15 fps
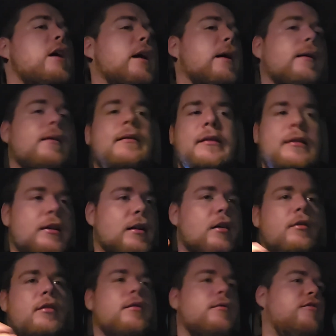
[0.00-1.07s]
and
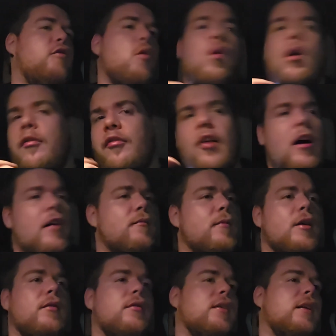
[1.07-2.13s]
4 or 5
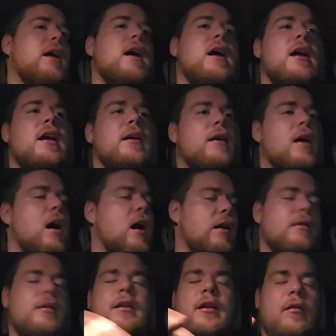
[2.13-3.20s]
meals a day I